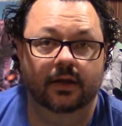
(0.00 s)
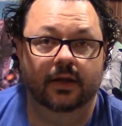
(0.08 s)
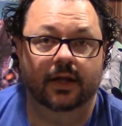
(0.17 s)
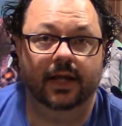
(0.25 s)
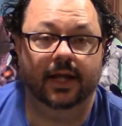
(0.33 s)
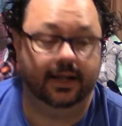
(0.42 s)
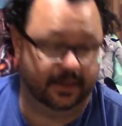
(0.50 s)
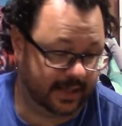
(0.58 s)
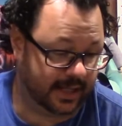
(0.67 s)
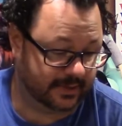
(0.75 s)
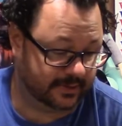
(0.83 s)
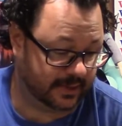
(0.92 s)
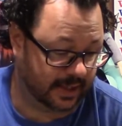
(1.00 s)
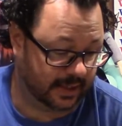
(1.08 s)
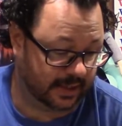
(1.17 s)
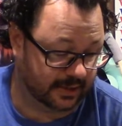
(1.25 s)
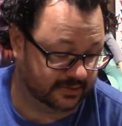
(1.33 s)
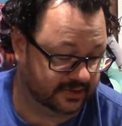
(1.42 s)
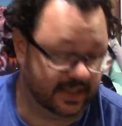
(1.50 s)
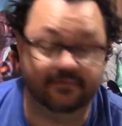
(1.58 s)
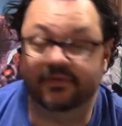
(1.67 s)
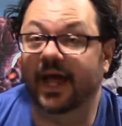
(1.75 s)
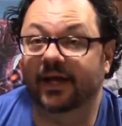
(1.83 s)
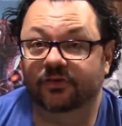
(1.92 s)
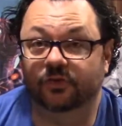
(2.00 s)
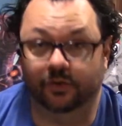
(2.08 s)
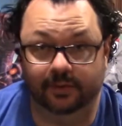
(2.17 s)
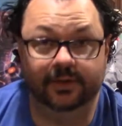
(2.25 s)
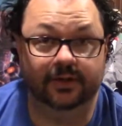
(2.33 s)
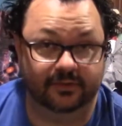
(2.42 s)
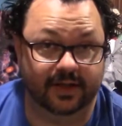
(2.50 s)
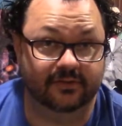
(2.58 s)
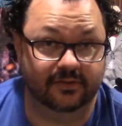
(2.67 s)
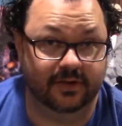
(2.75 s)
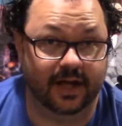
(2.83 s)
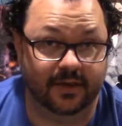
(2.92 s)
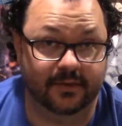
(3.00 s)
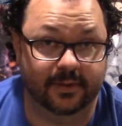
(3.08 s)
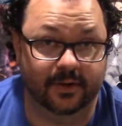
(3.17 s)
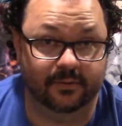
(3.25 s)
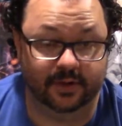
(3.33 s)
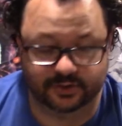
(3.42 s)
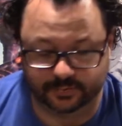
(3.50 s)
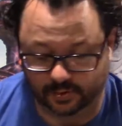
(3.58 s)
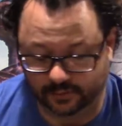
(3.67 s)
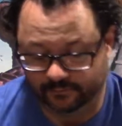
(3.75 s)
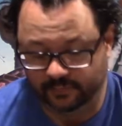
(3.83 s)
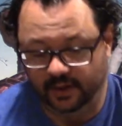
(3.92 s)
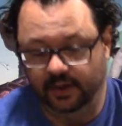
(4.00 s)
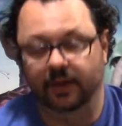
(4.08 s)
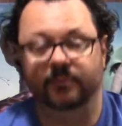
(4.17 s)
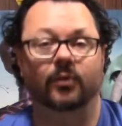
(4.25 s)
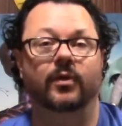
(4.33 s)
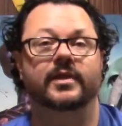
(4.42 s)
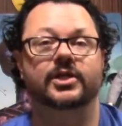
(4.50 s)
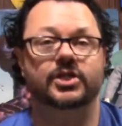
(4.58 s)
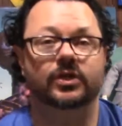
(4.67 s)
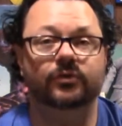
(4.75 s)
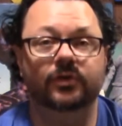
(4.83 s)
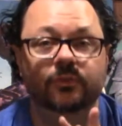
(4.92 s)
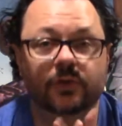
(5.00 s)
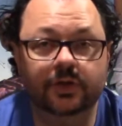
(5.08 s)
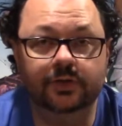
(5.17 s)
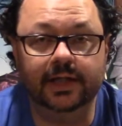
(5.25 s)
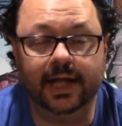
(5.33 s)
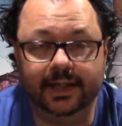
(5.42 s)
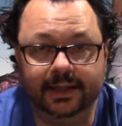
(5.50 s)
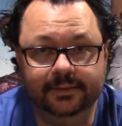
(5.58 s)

and that uh, i'll save that story because that's on the mount rushmore but when the children were created